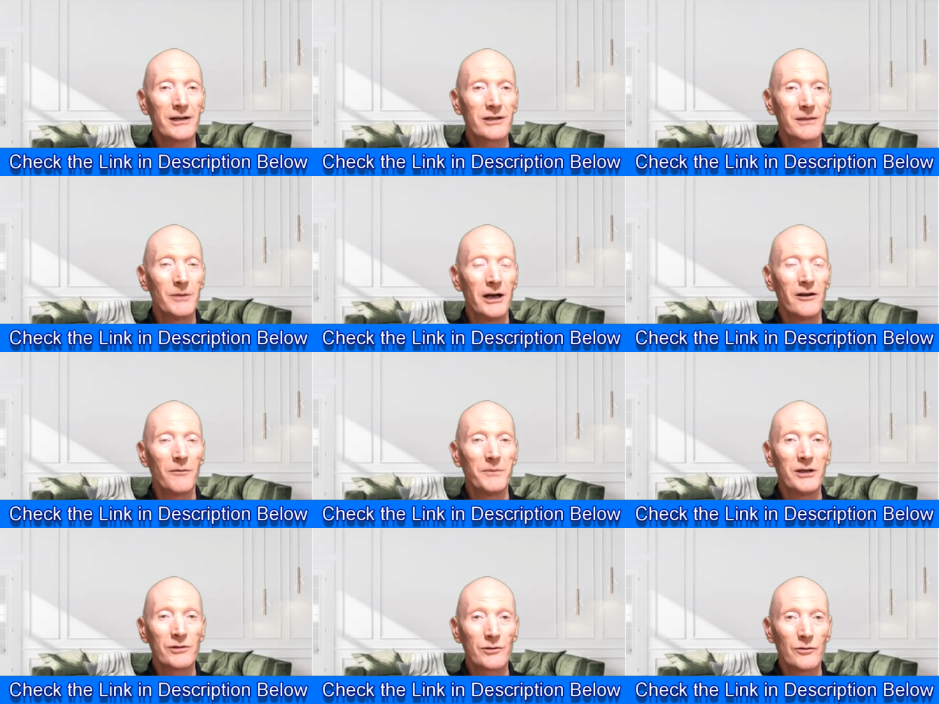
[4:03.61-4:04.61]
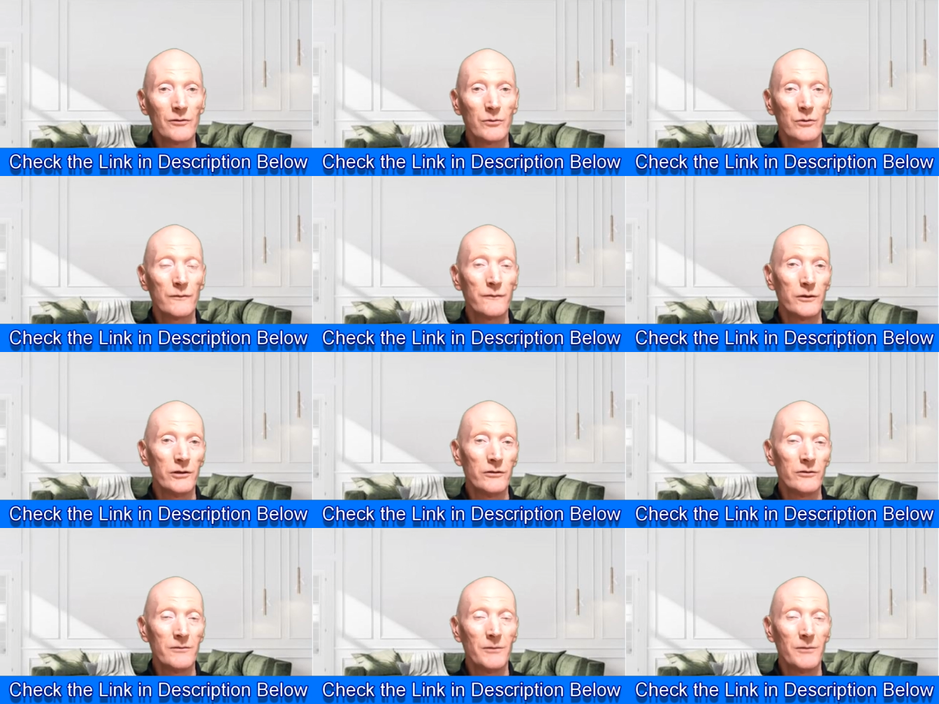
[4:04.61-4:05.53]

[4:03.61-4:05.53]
actually might not be suitable for you.